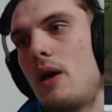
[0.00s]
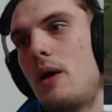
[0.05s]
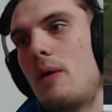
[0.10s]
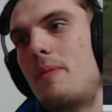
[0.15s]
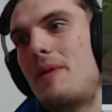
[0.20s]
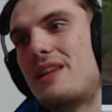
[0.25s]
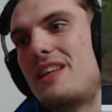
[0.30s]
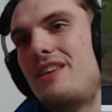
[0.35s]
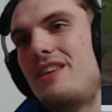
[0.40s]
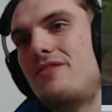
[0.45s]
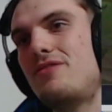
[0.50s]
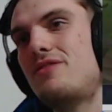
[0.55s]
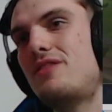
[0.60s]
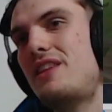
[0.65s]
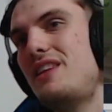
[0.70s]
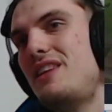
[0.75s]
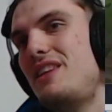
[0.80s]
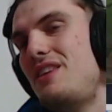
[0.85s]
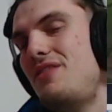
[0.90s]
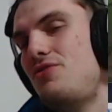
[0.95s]
But if
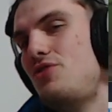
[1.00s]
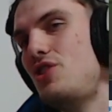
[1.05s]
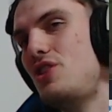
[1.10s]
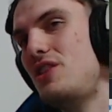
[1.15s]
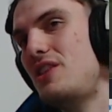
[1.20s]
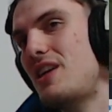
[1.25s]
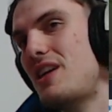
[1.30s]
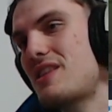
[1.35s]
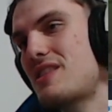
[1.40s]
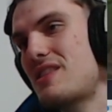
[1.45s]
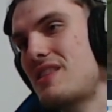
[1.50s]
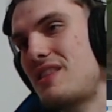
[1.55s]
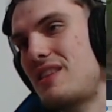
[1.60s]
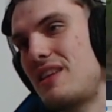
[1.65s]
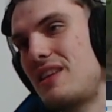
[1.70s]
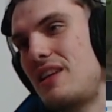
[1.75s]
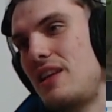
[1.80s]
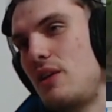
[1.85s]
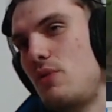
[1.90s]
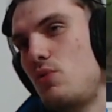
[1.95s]
the, if yeah. she doesn't
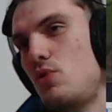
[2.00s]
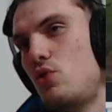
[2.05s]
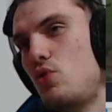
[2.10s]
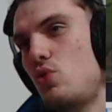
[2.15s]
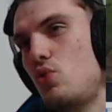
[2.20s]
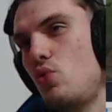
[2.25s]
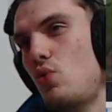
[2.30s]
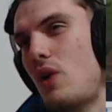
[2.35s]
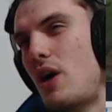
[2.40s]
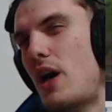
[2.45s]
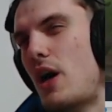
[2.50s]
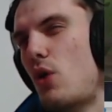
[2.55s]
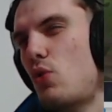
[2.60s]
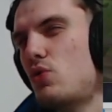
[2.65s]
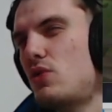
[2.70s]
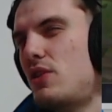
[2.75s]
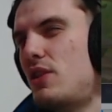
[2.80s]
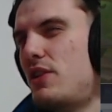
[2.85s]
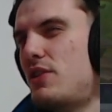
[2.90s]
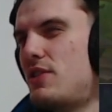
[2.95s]
agree with you, I
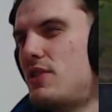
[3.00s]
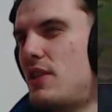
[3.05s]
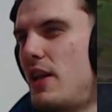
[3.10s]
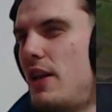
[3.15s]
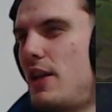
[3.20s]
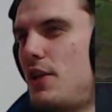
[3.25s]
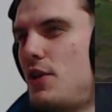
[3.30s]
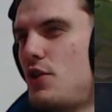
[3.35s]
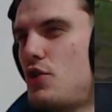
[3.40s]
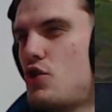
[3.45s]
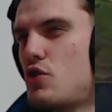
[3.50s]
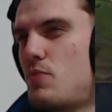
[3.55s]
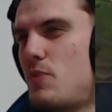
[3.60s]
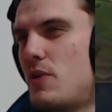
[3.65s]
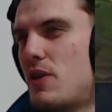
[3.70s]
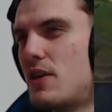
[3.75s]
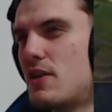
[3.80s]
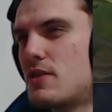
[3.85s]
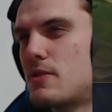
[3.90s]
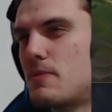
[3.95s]
would still leash
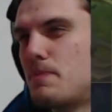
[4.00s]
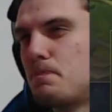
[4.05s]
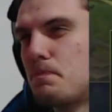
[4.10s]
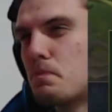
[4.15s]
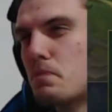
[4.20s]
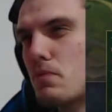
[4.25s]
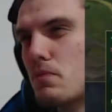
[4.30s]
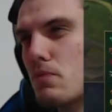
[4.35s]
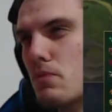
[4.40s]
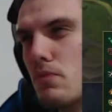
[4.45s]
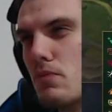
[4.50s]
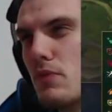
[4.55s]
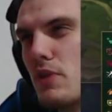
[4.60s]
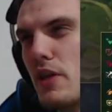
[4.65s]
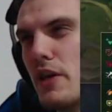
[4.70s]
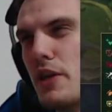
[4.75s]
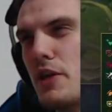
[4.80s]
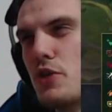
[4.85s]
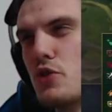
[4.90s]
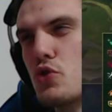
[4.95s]
because
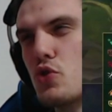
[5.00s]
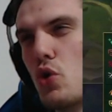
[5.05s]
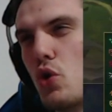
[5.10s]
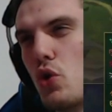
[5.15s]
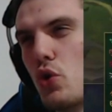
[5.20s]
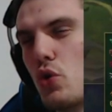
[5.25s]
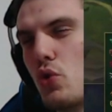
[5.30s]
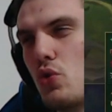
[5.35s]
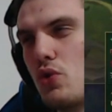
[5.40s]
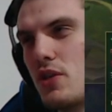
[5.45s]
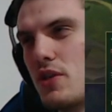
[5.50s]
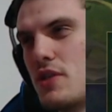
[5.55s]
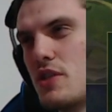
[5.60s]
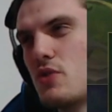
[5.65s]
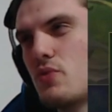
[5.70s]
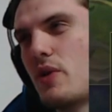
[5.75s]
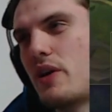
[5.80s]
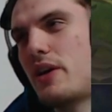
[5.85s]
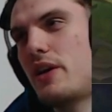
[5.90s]
in solo queue, it's this is why